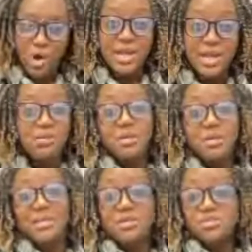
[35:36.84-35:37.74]
Right. And
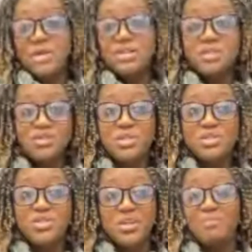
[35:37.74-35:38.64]
then
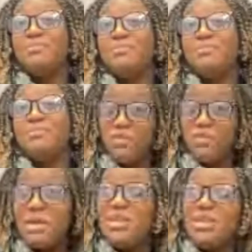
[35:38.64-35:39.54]
eventually he started
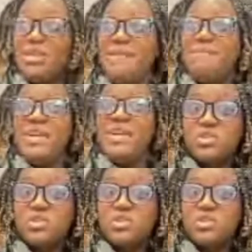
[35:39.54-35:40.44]
working out
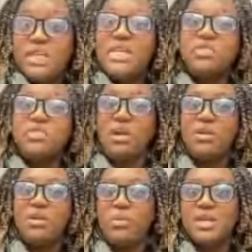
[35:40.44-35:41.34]
and he created
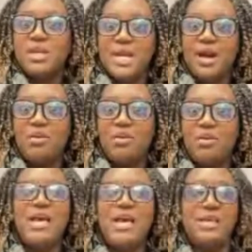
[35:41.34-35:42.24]
that habit
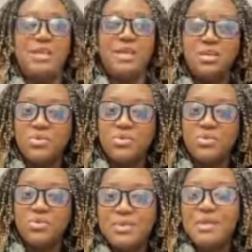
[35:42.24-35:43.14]
of,
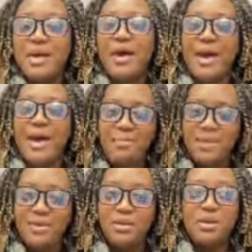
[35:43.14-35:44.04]
all right, this is what I
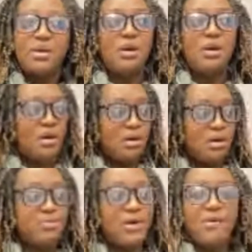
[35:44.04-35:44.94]
do every single
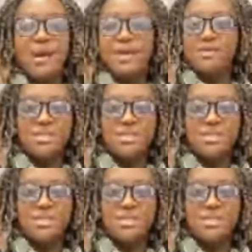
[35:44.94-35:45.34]
morning now.